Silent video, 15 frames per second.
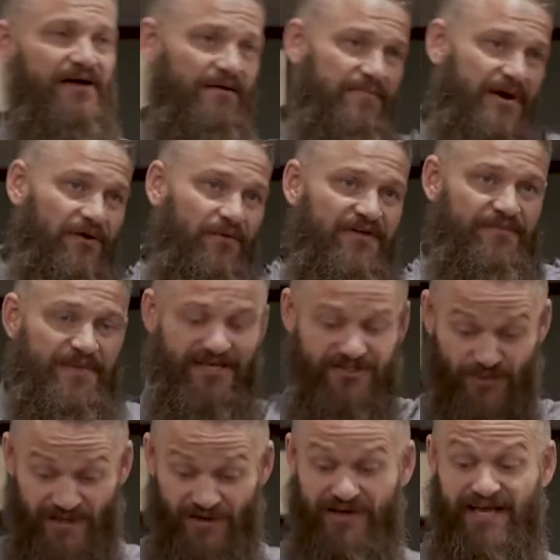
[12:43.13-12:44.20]
bear with me as
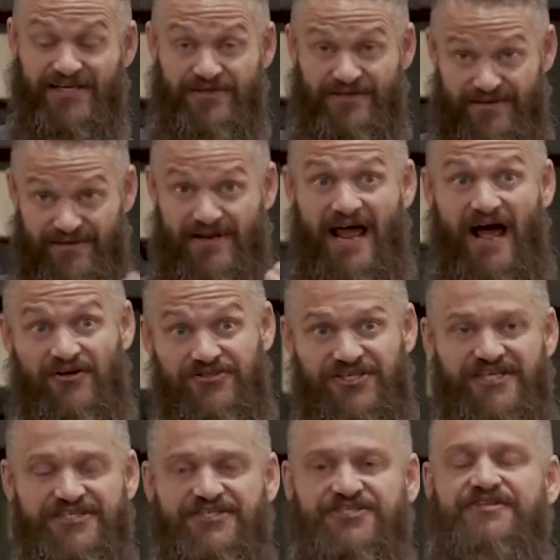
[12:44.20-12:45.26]
we look at how
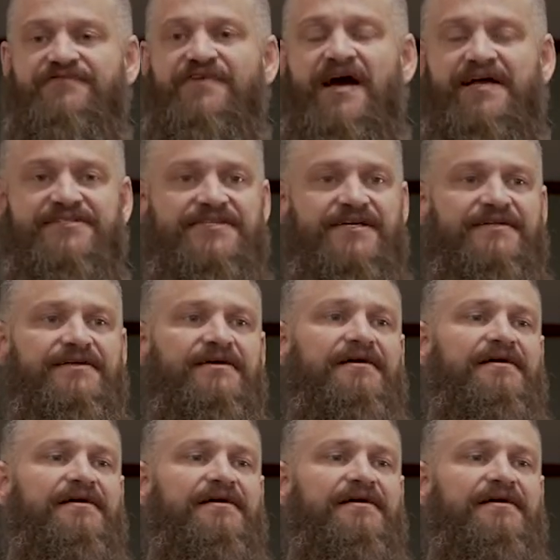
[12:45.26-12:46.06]
Jesus defines it.